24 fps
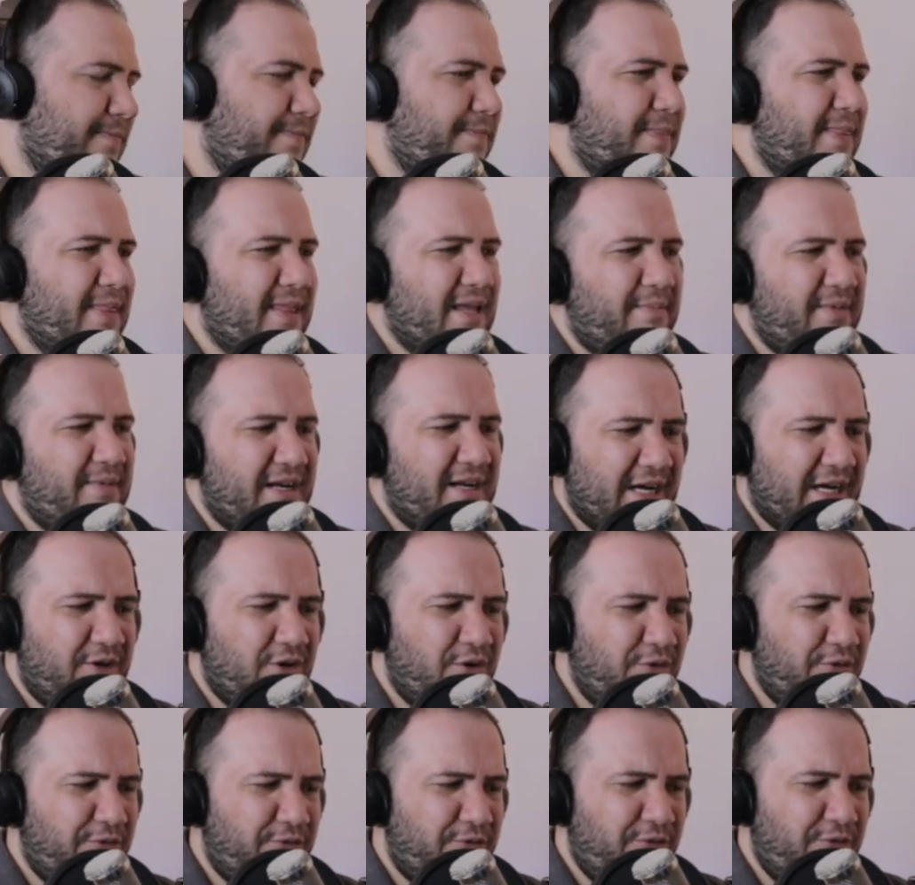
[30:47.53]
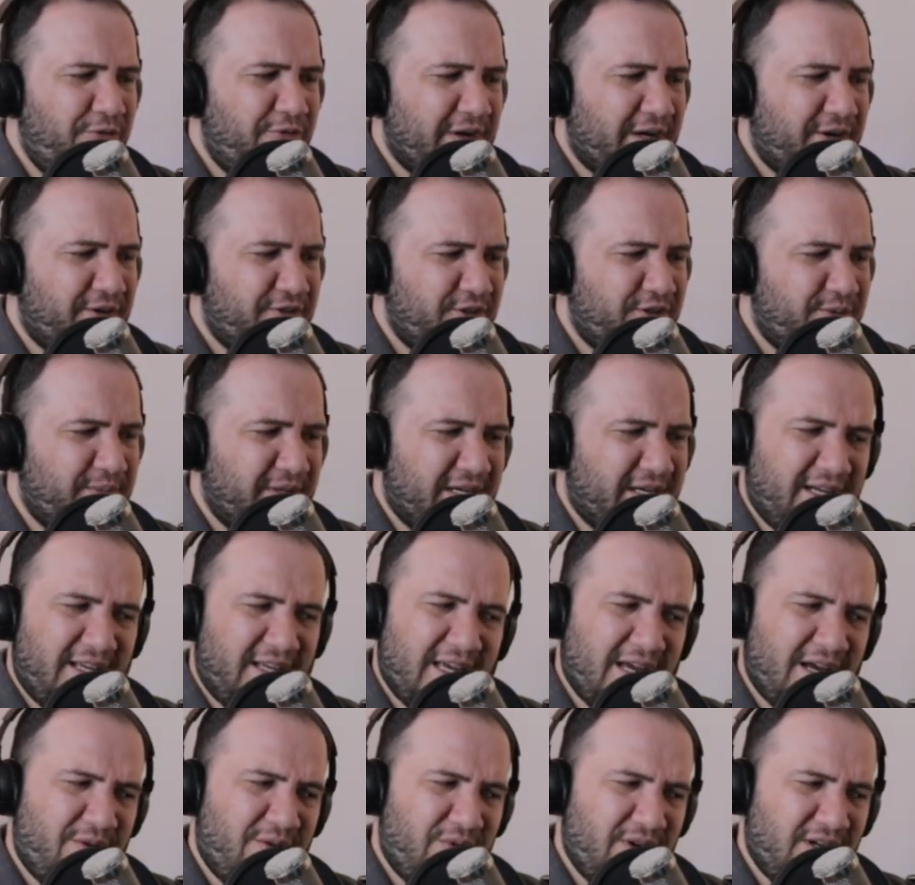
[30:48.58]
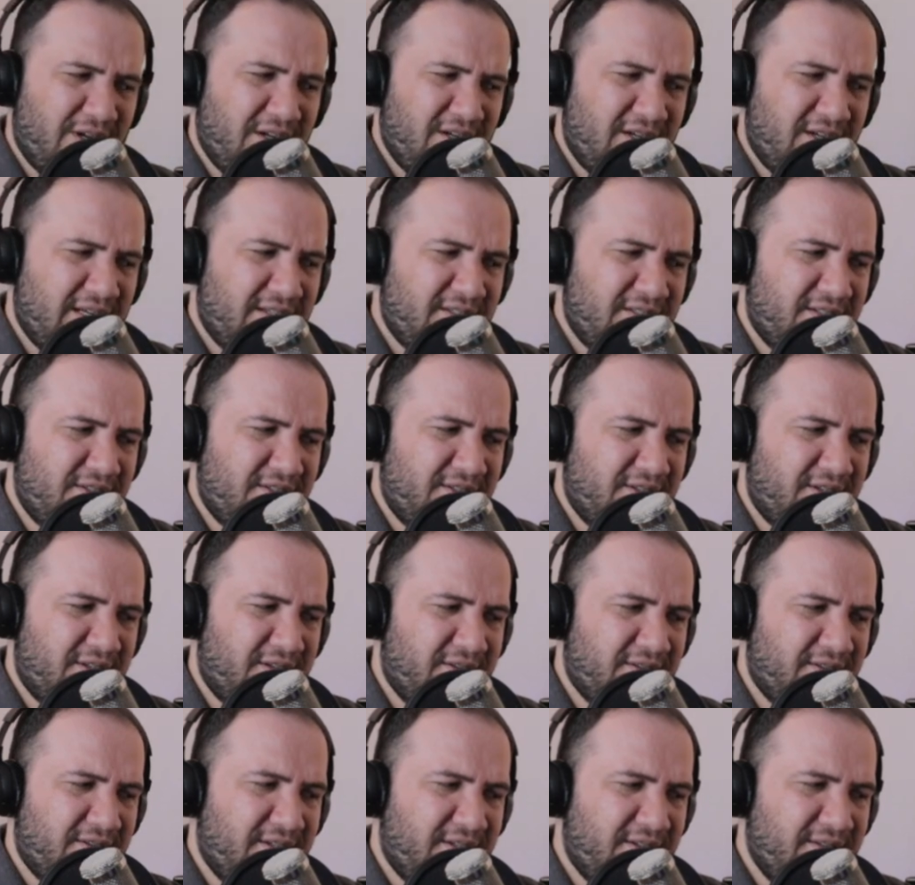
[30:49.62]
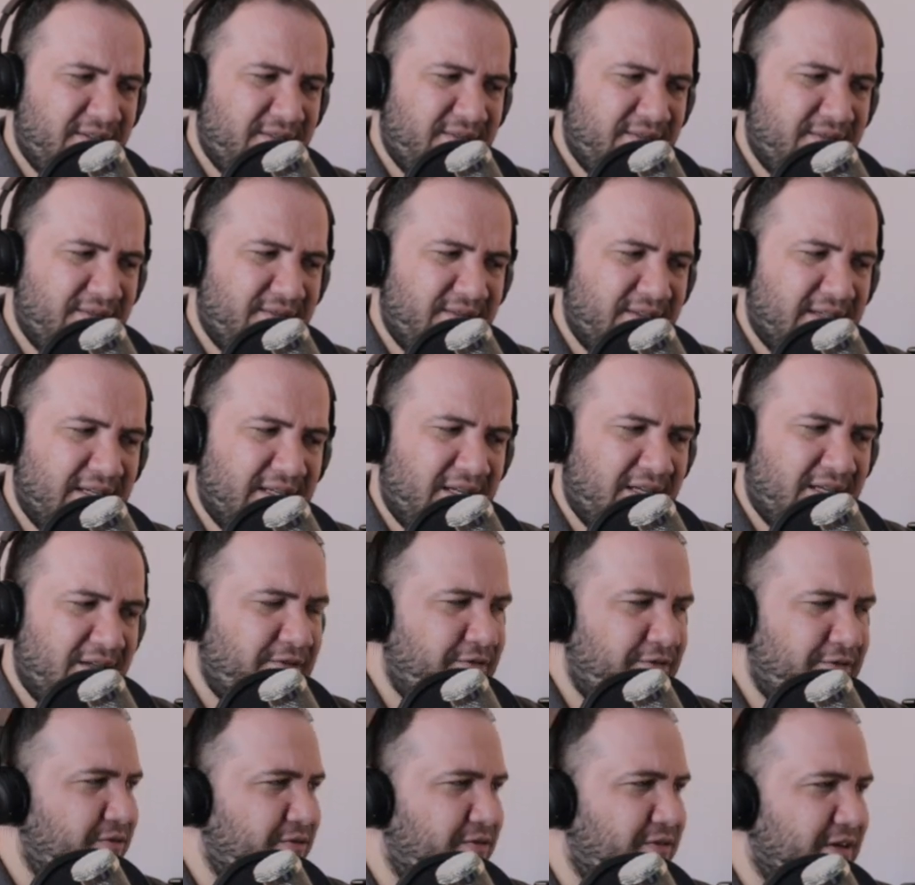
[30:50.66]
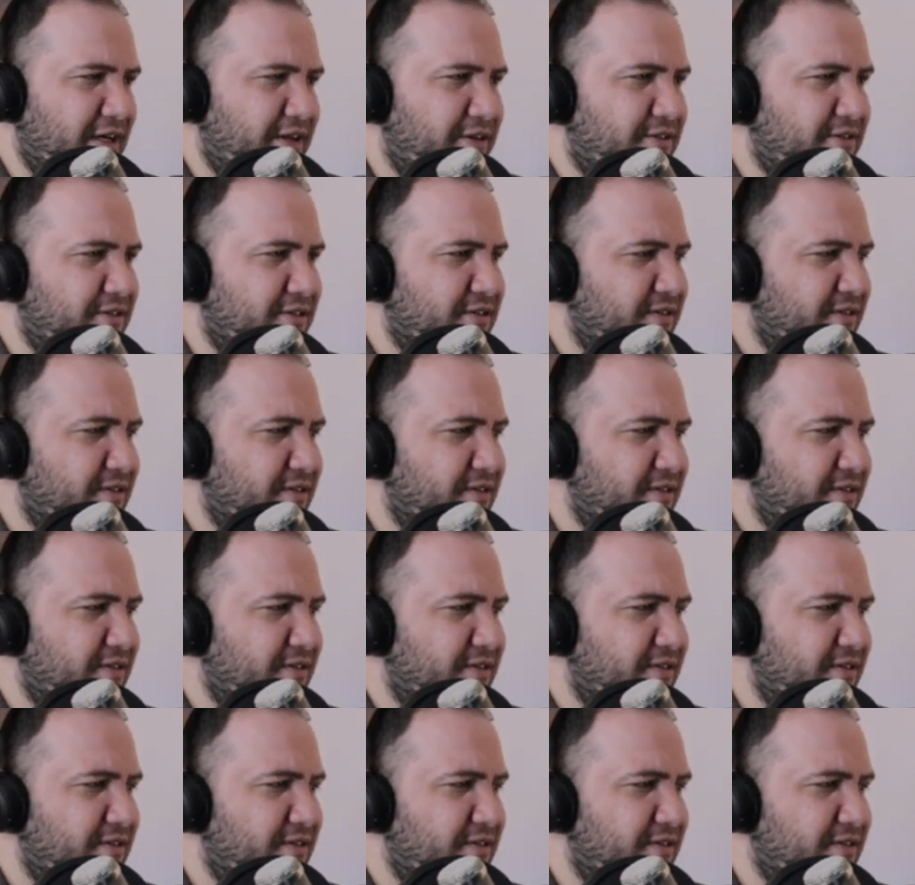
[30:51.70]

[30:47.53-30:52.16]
I mean, I know Foo Fighters, but I can't recognize this song. I love Foo Fighters.